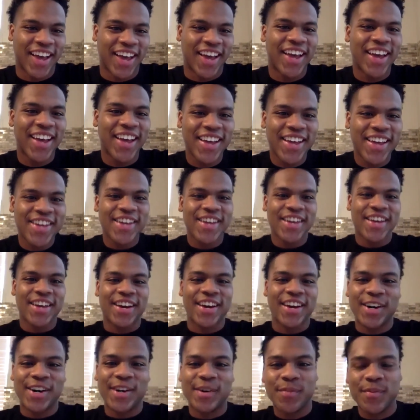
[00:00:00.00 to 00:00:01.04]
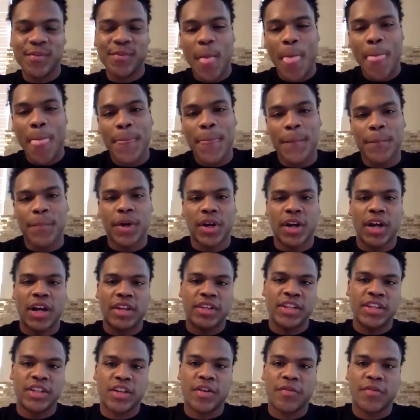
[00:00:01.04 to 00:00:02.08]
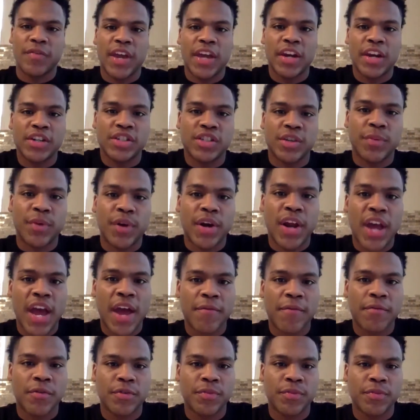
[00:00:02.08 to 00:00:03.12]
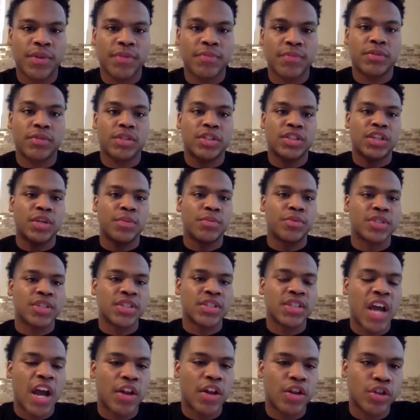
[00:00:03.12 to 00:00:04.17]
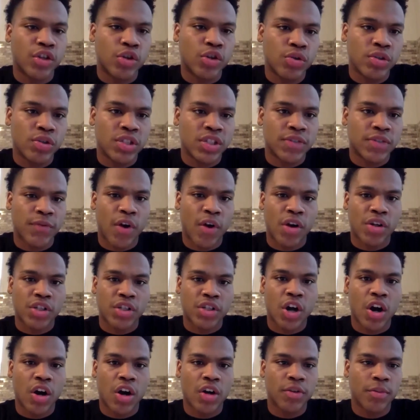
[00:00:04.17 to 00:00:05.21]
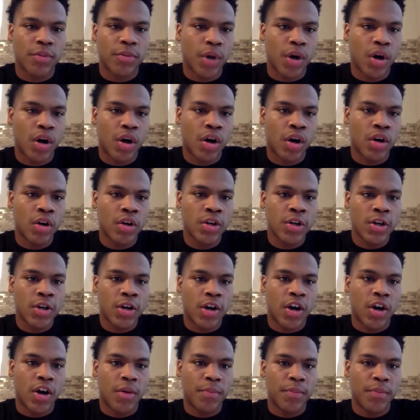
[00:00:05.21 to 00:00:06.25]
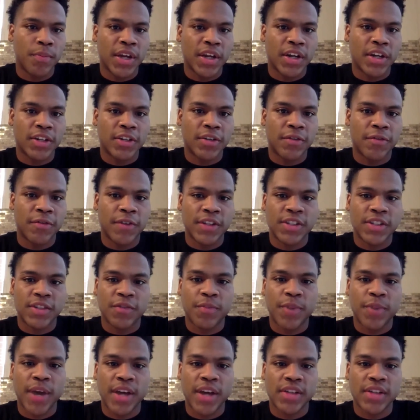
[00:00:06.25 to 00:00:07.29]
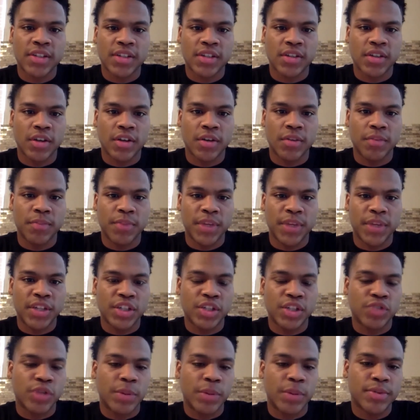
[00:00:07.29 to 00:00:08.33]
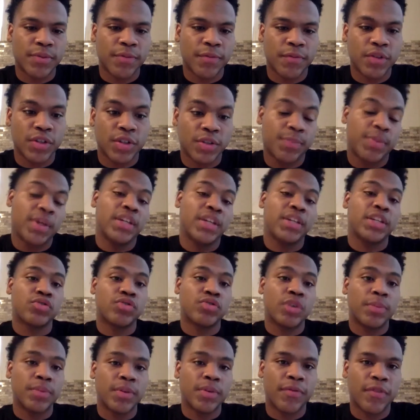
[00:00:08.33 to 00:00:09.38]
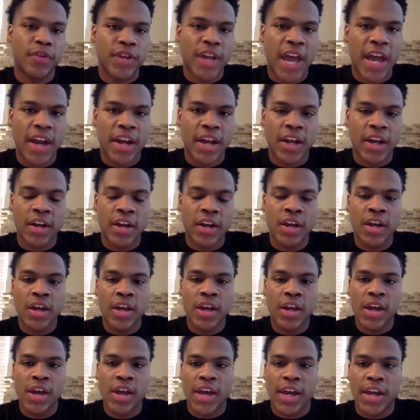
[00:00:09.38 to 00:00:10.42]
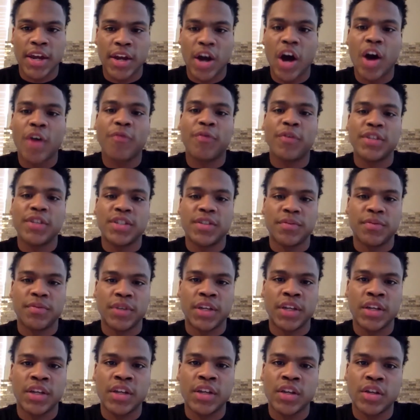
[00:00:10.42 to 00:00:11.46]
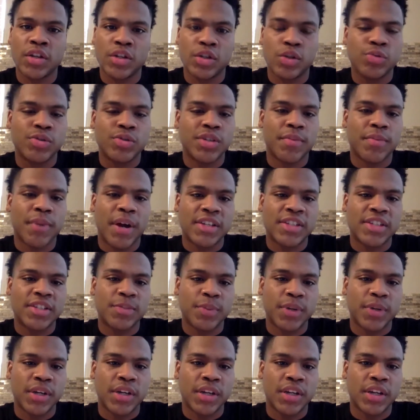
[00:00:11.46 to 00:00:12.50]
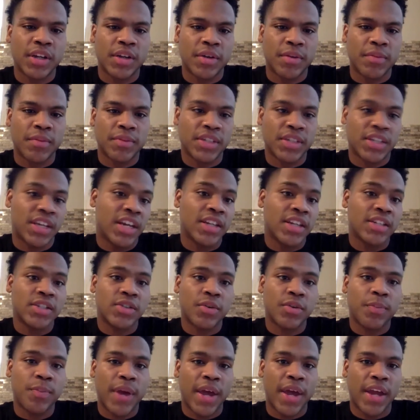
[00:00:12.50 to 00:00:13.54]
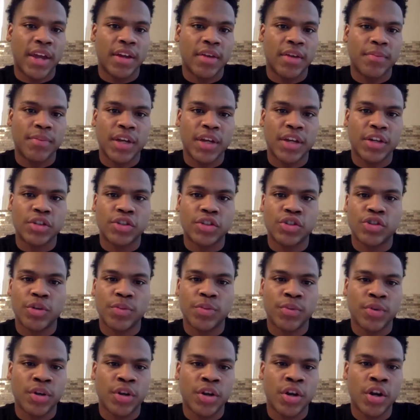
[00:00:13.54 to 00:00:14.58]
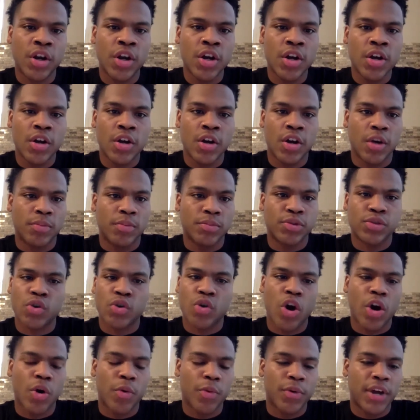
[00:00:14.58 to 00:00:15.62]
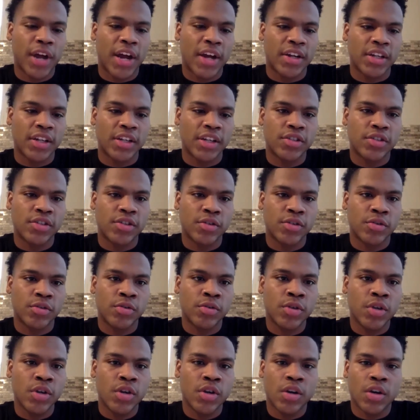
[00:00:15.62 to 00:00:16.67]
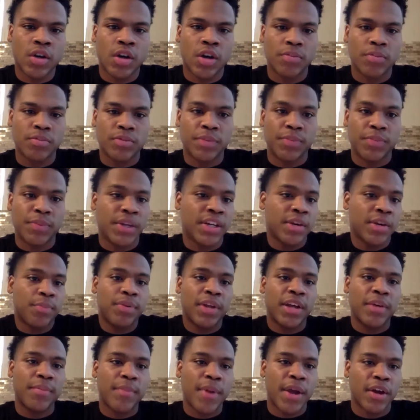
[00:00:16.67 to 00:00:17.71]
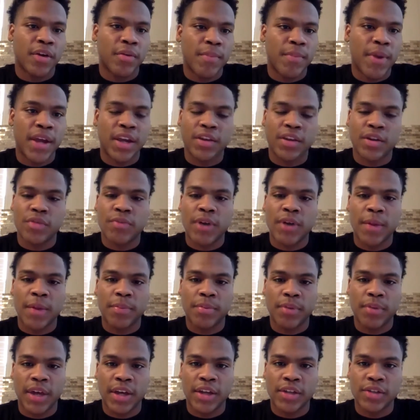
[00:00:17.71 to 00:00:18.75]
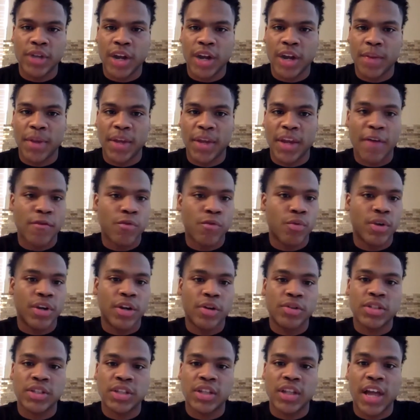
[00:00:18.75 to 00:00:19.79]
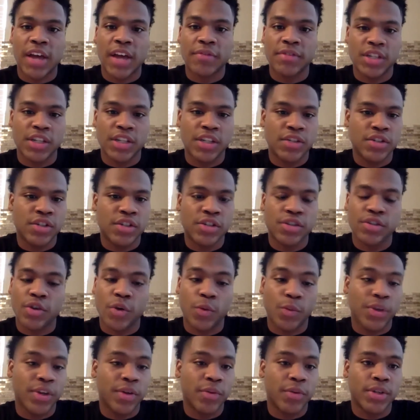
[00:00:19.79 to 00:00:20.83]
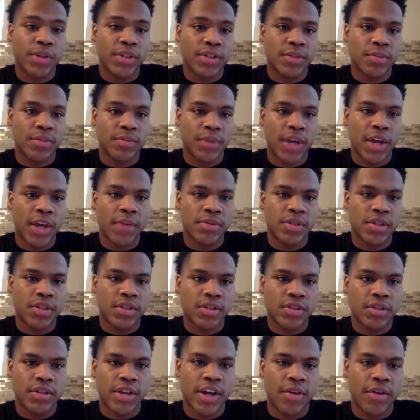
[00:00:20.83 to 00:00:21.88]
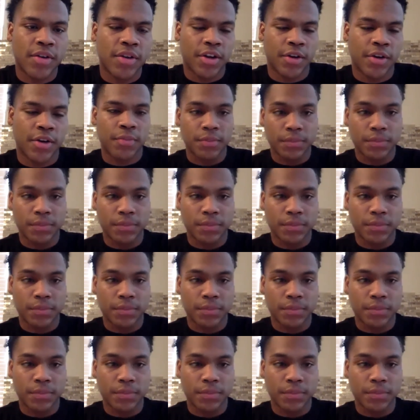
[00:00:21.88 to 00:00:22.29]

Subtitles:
but I think the advantages I'm going to have going to be similar to Tyler Ulis as far as guarding the ball, being a defensive pest, being disruptive on that end, and offensively using my speed and to get into the paint and be a distributor, scoring when I need to, and being a playmaker, making the right play, trying to make everyone else's lives easier so we can win some games down here.